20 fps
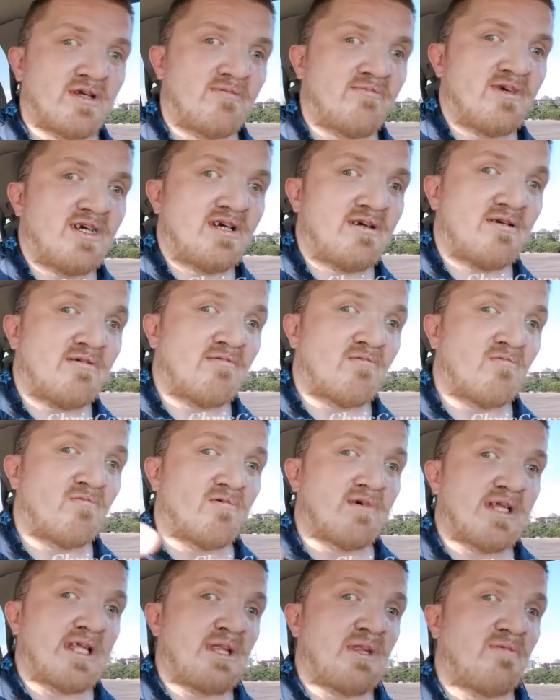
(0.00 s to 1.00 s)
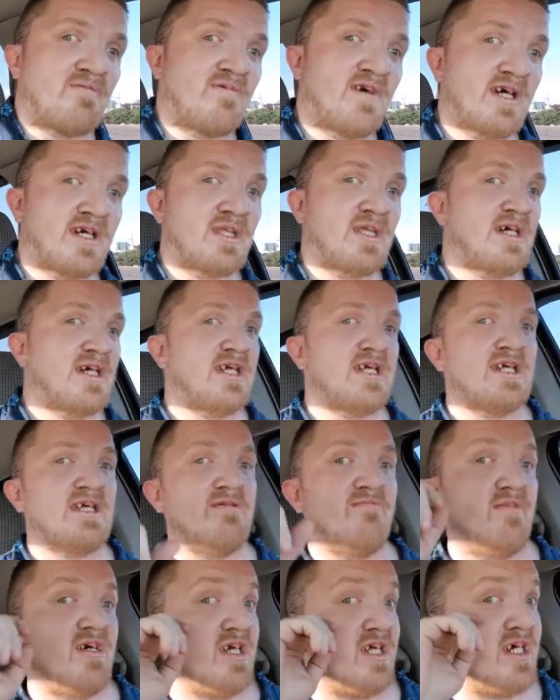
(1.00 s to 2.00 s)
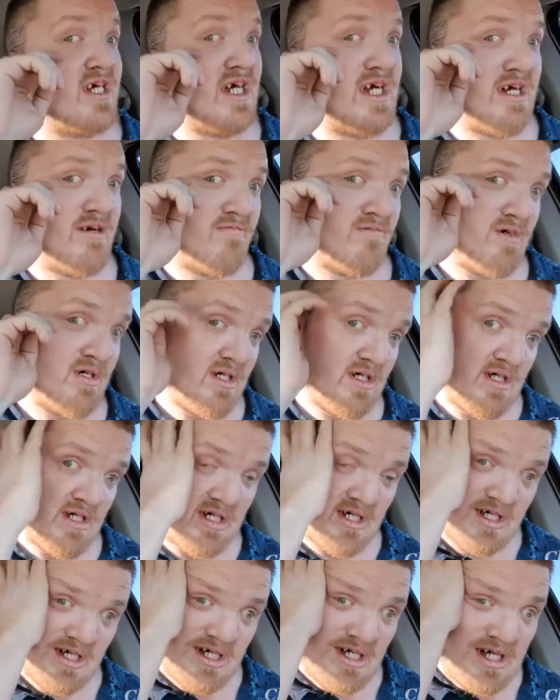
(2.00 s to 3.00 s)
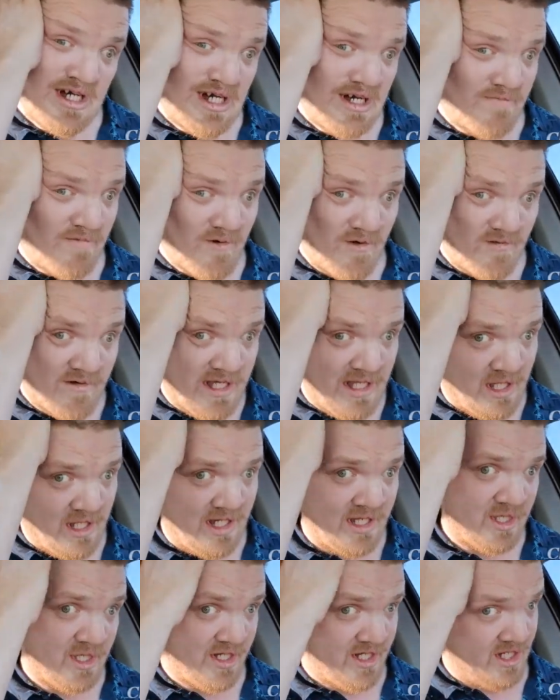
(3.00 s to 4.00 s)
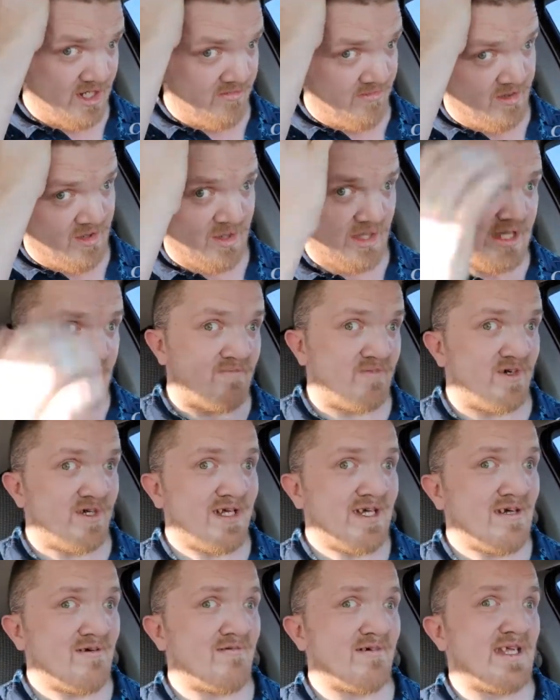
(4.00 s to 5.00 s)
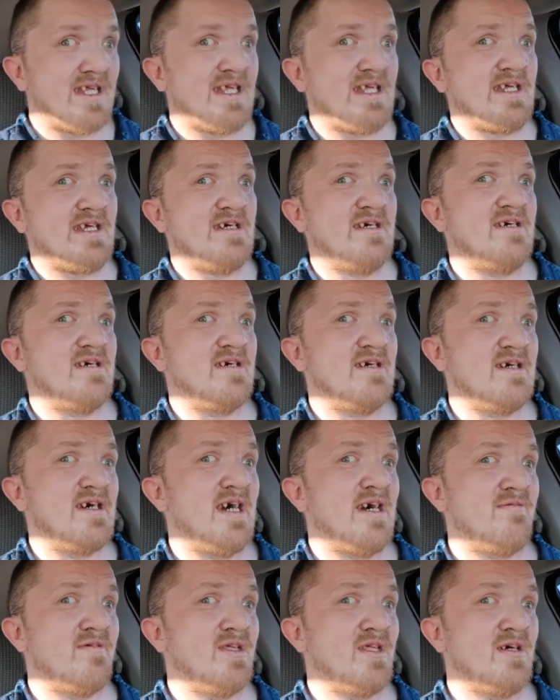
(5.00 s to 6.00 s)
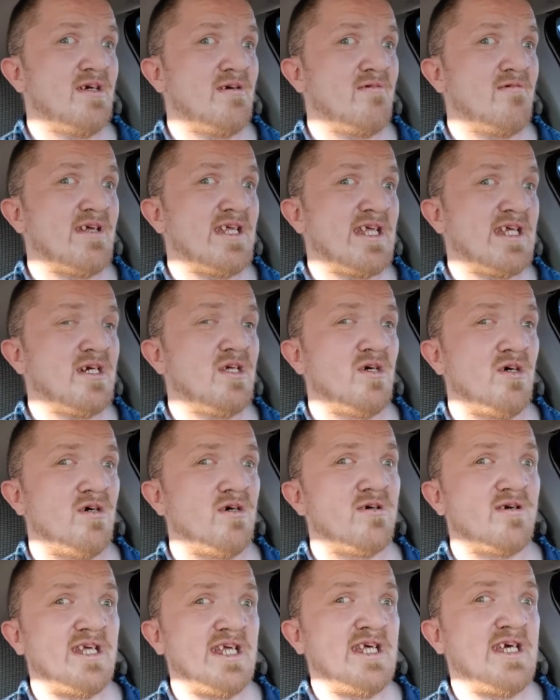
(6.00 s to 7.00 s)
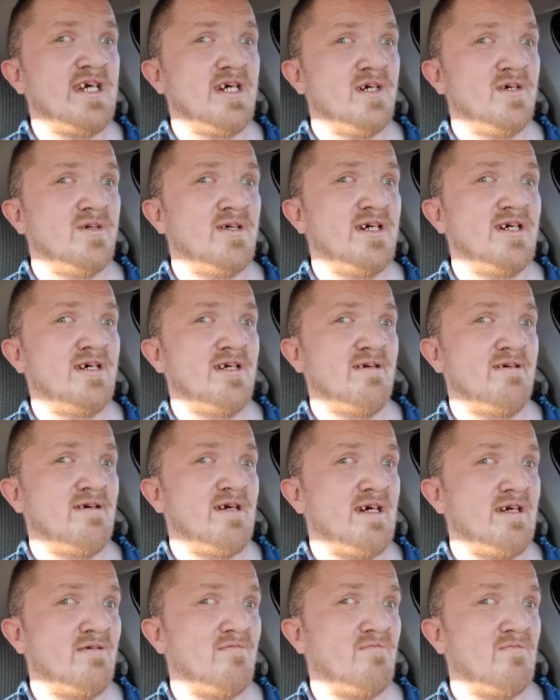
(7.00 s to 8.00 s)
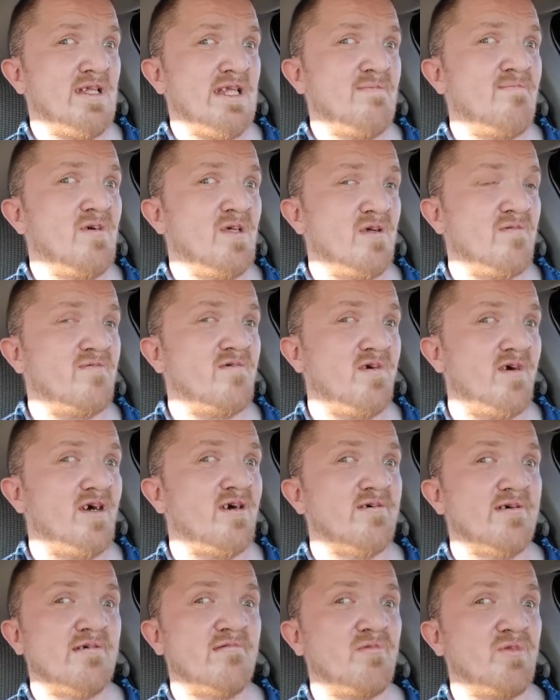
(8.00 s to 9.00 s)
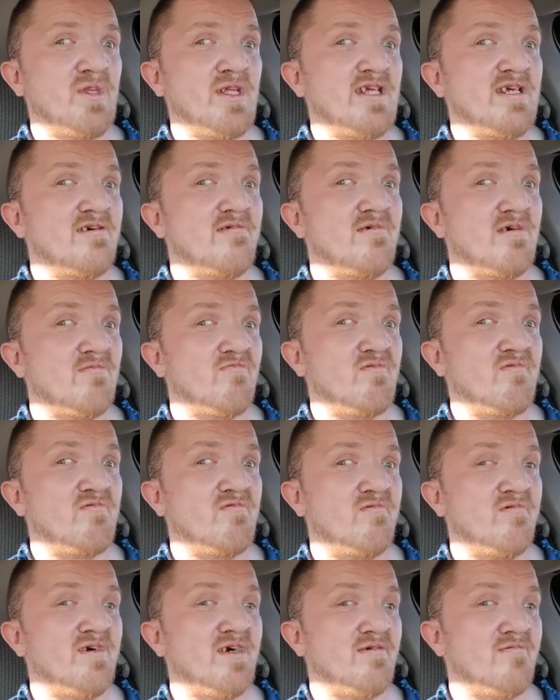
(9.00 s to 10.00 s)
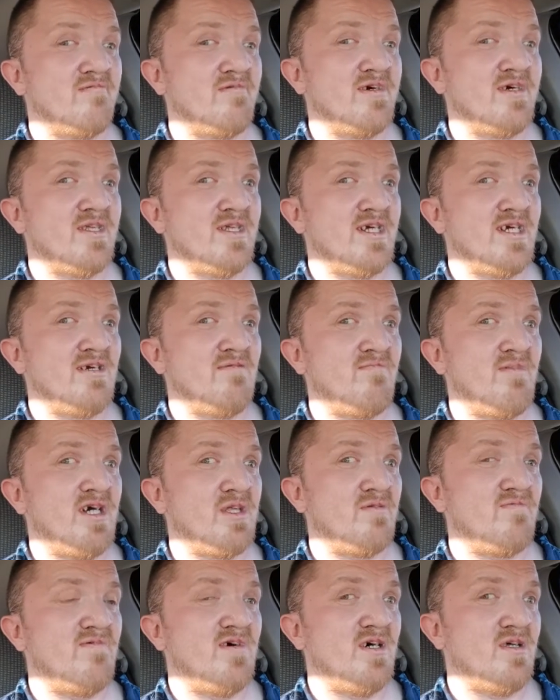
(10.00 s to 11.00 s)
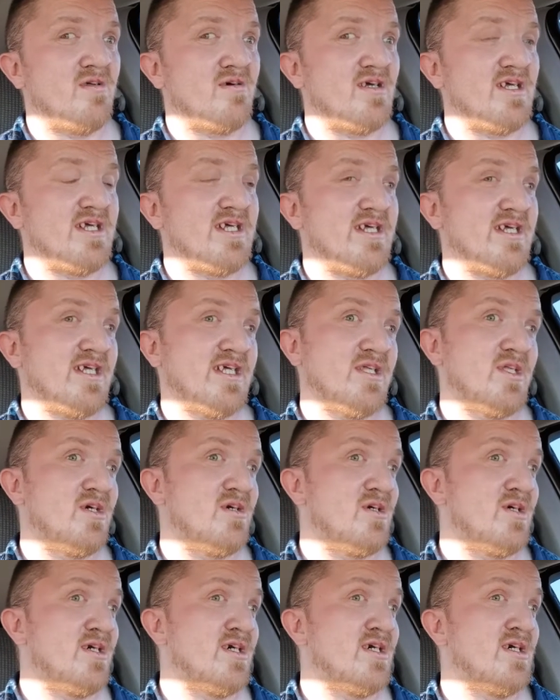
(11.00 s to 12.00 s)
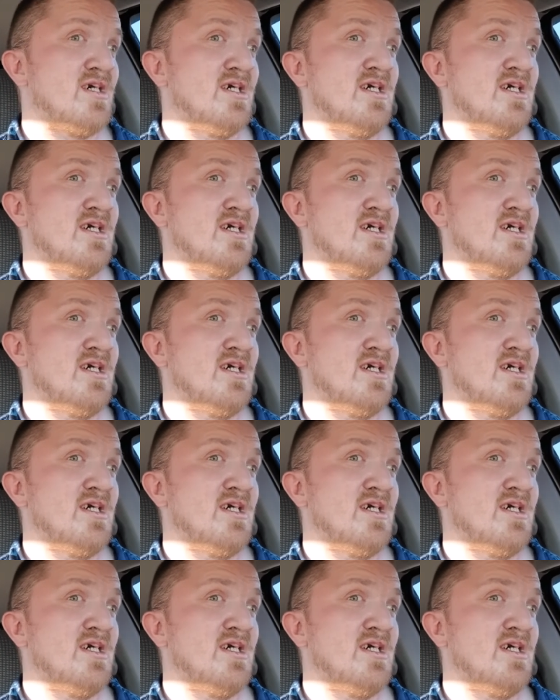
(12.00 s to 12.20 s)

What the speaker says: to me was the fact that it's a mega cab. I've always liked the Cummins, but it was still a hard sell. I spent a few hours with this truck before I really made the final decision on it.